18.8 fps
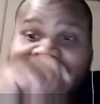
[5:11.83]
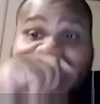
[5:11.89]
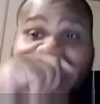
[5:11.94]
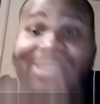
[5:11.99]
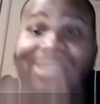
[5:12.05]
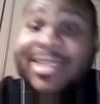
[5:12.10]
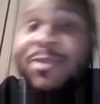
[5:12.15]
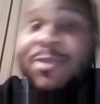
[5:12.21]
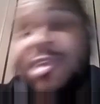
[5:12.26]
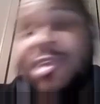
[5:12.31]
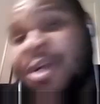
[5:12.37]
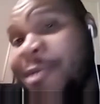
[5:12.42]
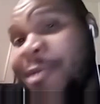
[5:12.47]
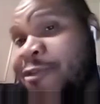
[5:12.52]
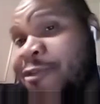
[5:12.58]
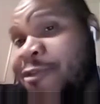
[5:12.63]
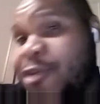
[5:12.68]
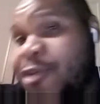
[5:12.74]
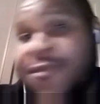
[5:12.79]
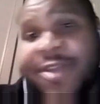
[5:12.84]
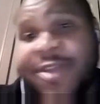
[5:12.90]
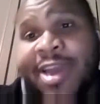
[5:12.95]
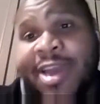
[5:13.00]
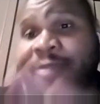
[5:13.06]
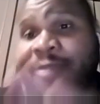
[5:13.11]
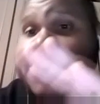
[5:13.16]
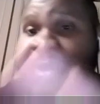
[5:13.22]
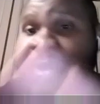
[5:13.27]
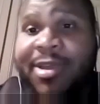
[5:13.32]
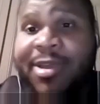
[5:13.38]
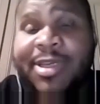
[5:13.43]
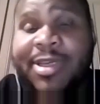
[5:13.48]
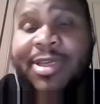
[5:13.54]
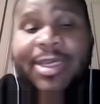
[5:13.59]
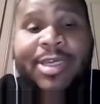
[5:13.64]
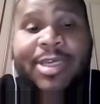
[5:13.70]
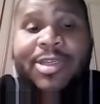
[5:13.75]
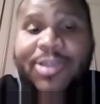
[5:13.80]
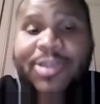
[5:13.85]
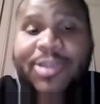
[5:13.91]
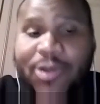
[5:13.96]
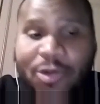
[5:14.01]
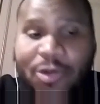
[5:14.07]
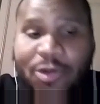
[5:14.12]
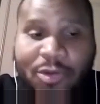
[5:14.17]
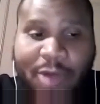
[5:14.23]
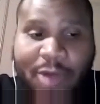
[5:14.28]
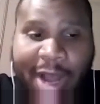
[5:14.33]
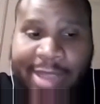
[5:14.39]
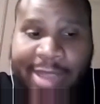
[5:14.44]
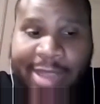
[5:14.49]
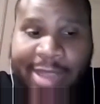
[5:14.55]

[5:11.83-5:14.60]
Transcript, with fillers: I said, we talk about voting for everything. So mm-hmm. I